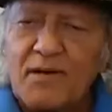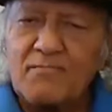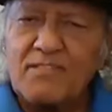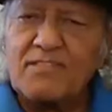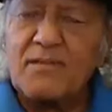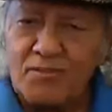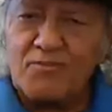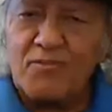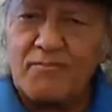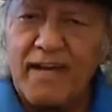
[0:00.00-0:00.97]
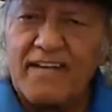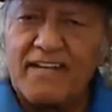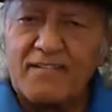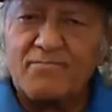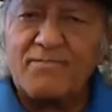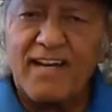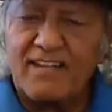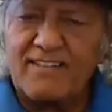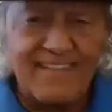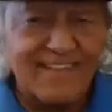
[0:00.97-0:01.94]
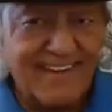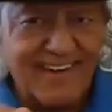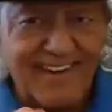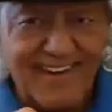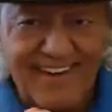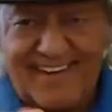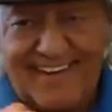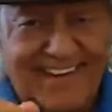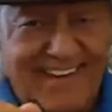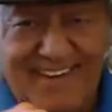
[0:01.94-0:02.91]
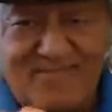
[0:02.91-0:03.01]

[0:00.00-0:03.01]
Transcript: suppose you are mad at me, I'll say, hey,